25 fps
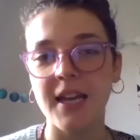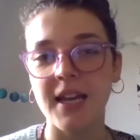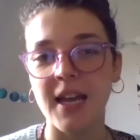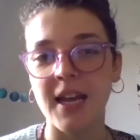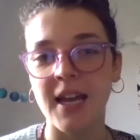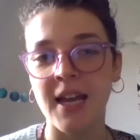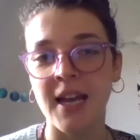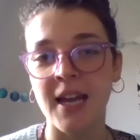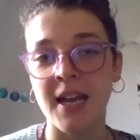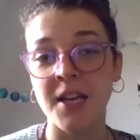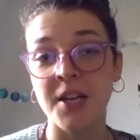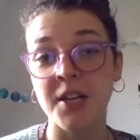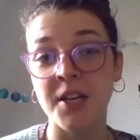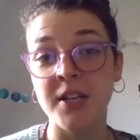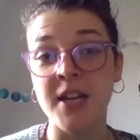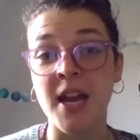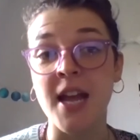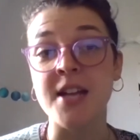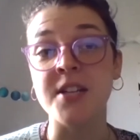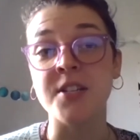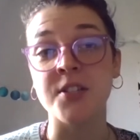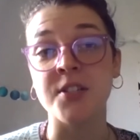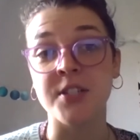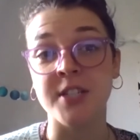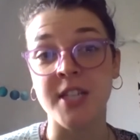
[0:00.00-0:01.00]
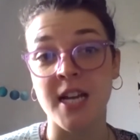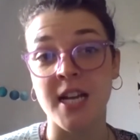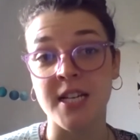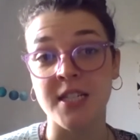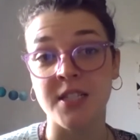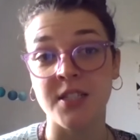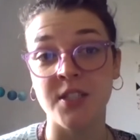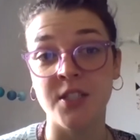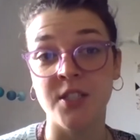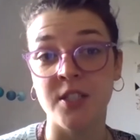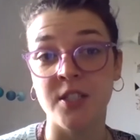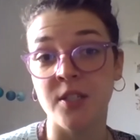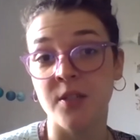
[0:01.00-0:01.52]
a good
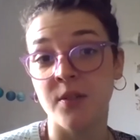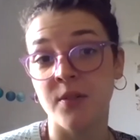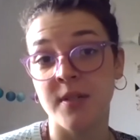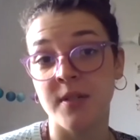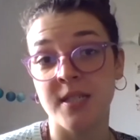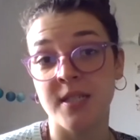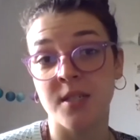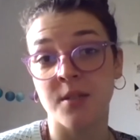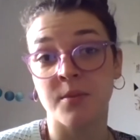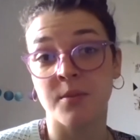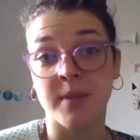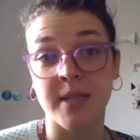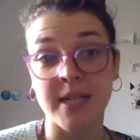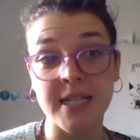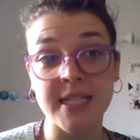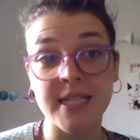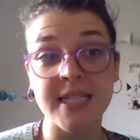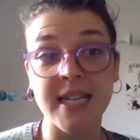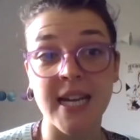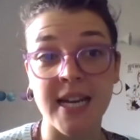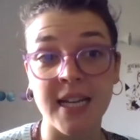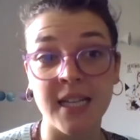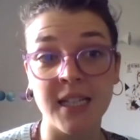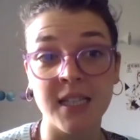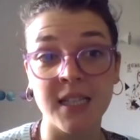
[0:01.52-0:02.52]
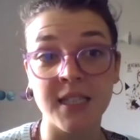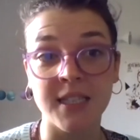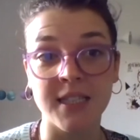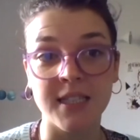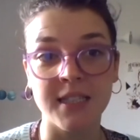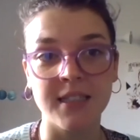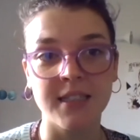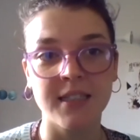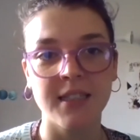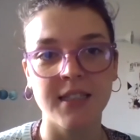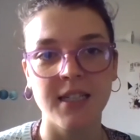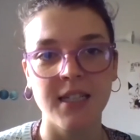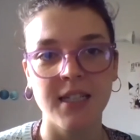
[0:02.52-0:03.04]
exercise to do as a
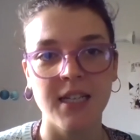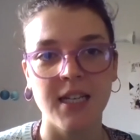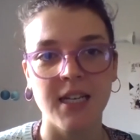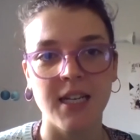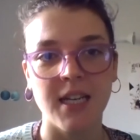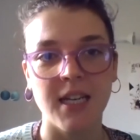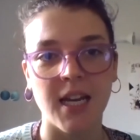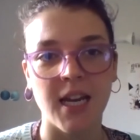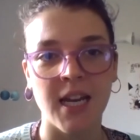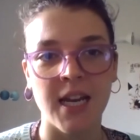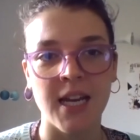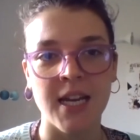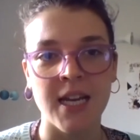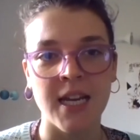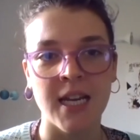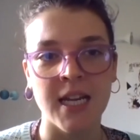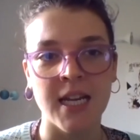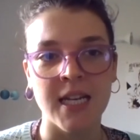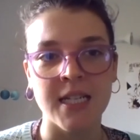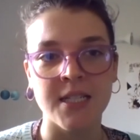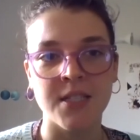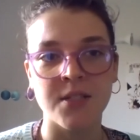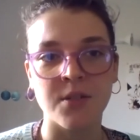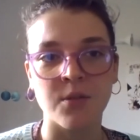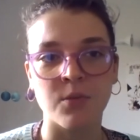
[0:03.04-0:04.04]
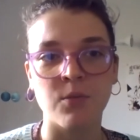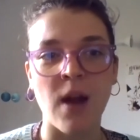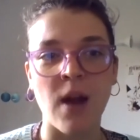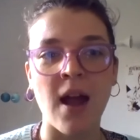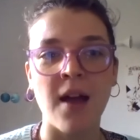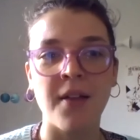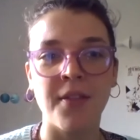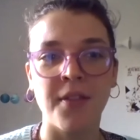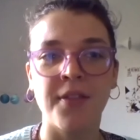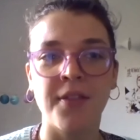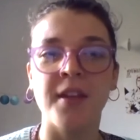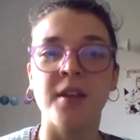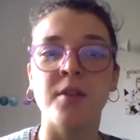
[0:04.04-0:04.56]
retailer is,
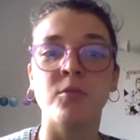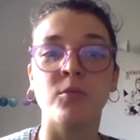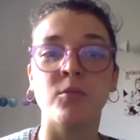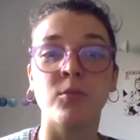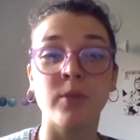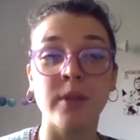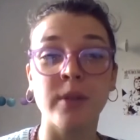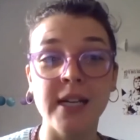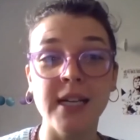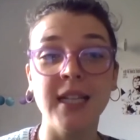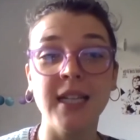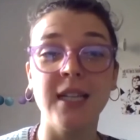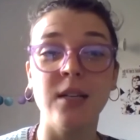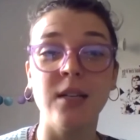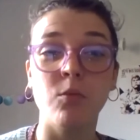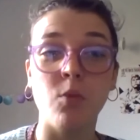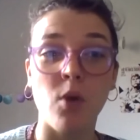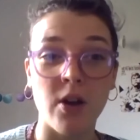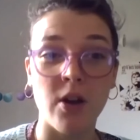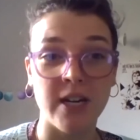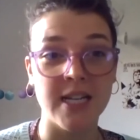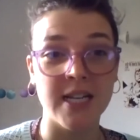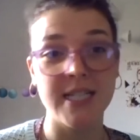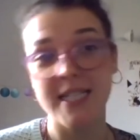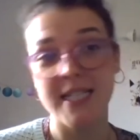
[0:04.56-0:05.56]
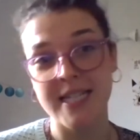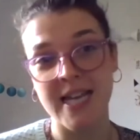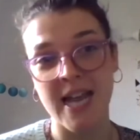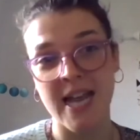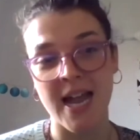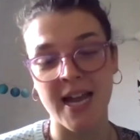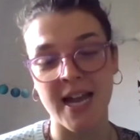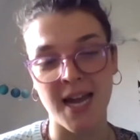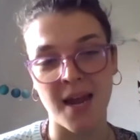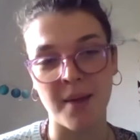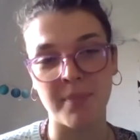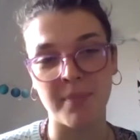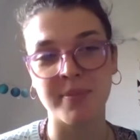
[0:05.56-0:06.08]
rather than really wanting to get
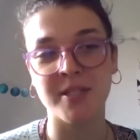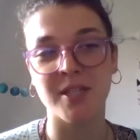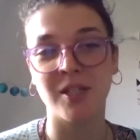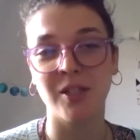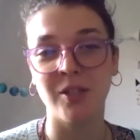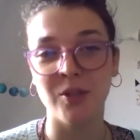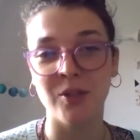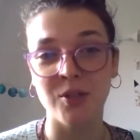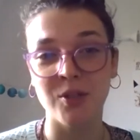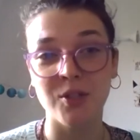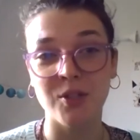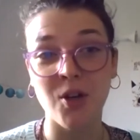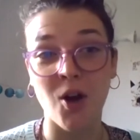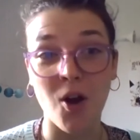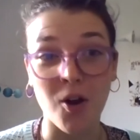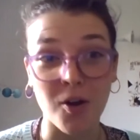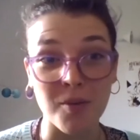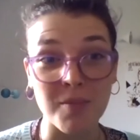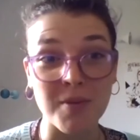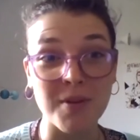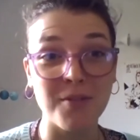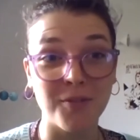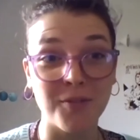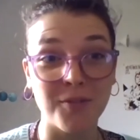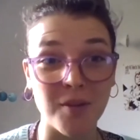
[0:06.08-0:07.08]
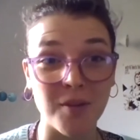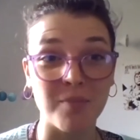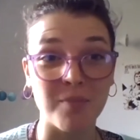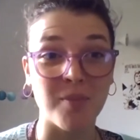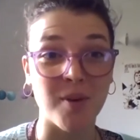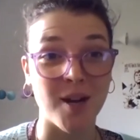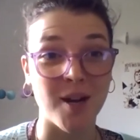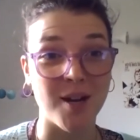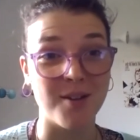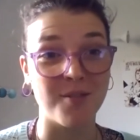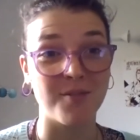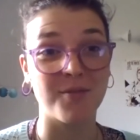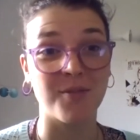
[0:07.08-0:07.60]
an absolute carbon
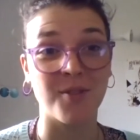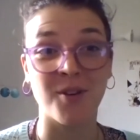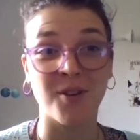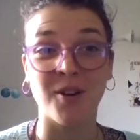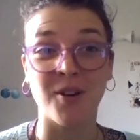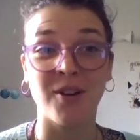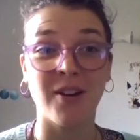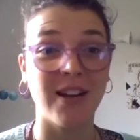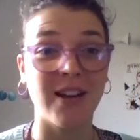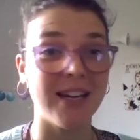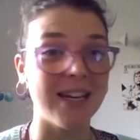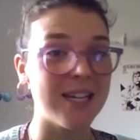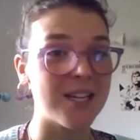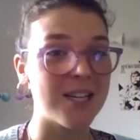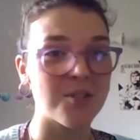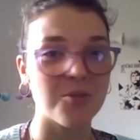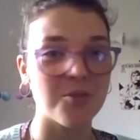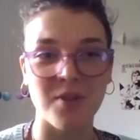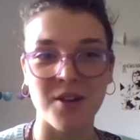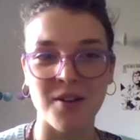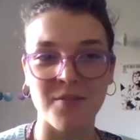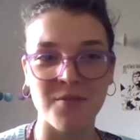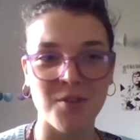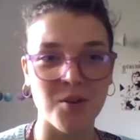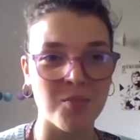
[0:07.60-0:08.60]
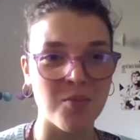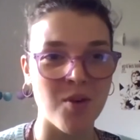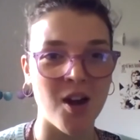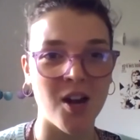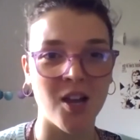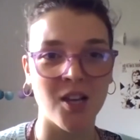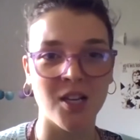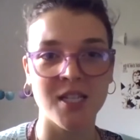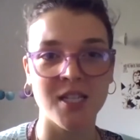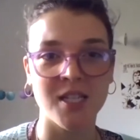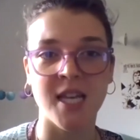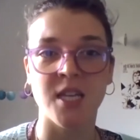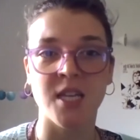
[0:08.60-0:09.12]
footprint for each one of your
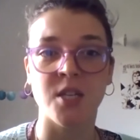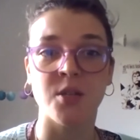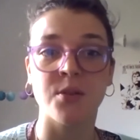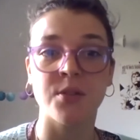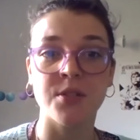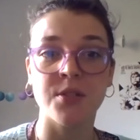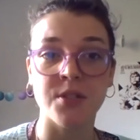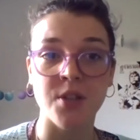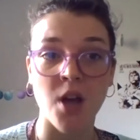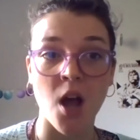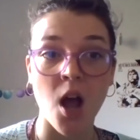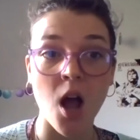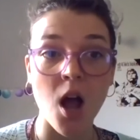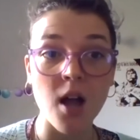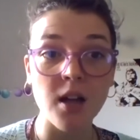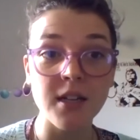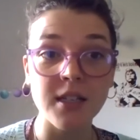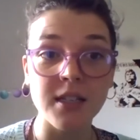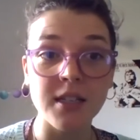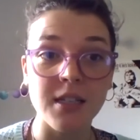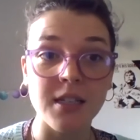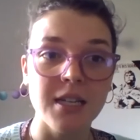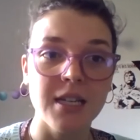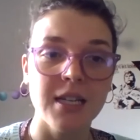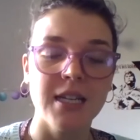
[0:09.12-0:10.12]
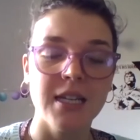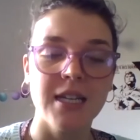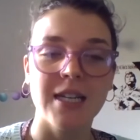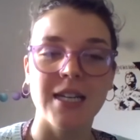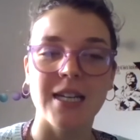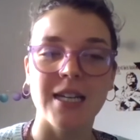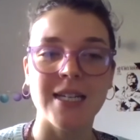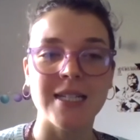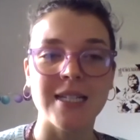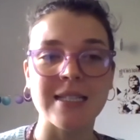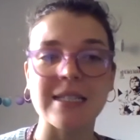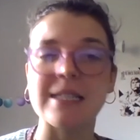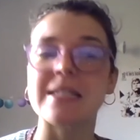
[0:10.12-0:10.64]
products that you stock,
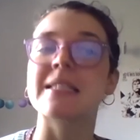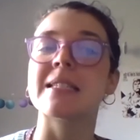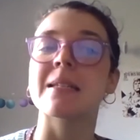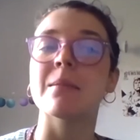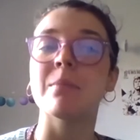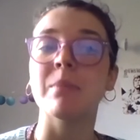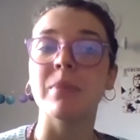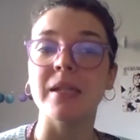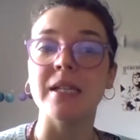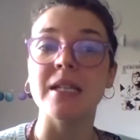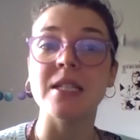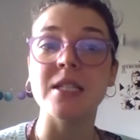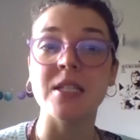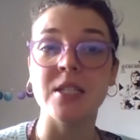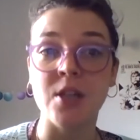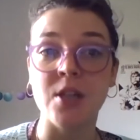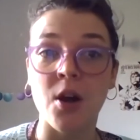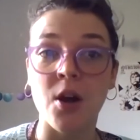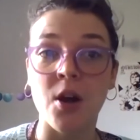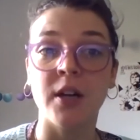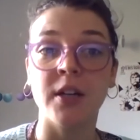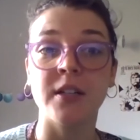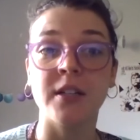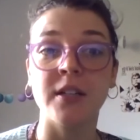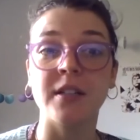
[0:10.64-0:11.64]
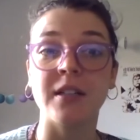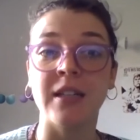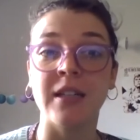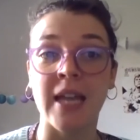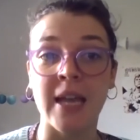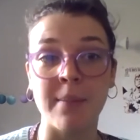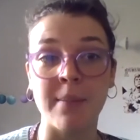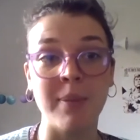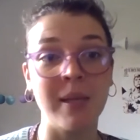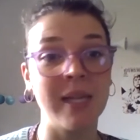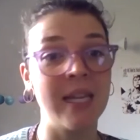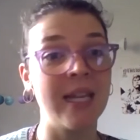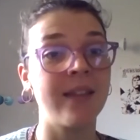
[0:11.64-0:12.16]
is to simply start
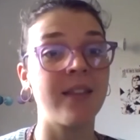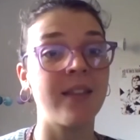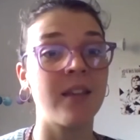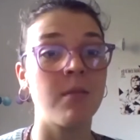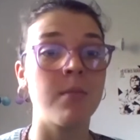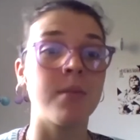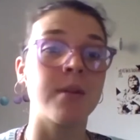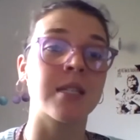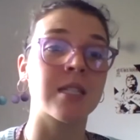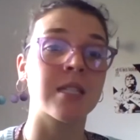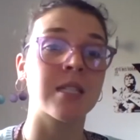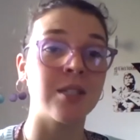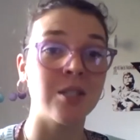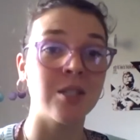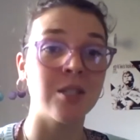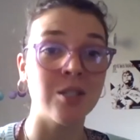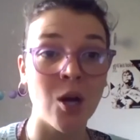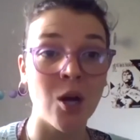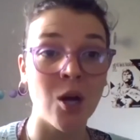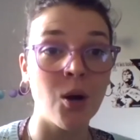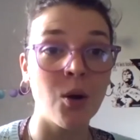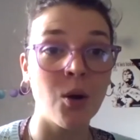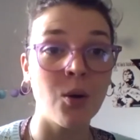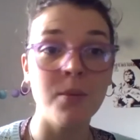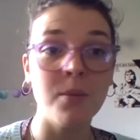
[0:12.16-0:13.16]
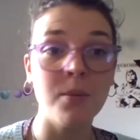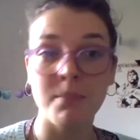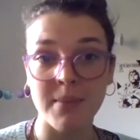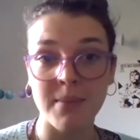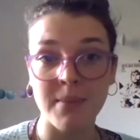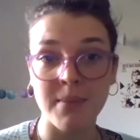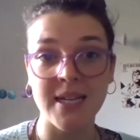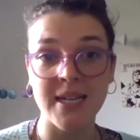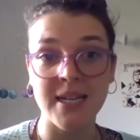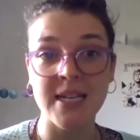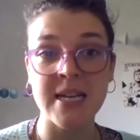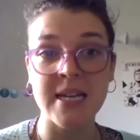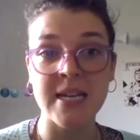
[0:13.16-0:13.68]
labeling them as low,
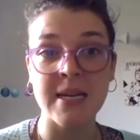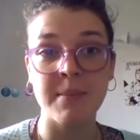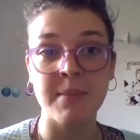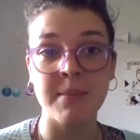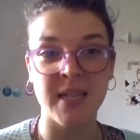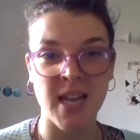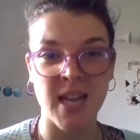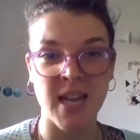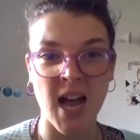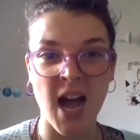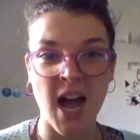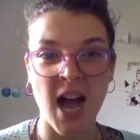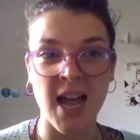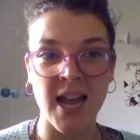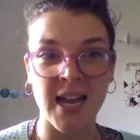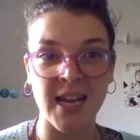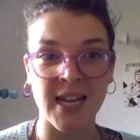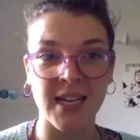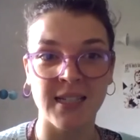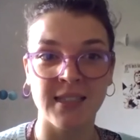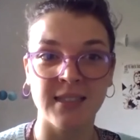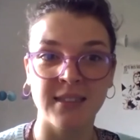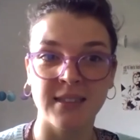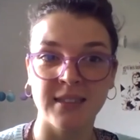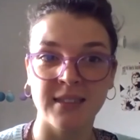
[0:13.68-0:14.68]
medium, and high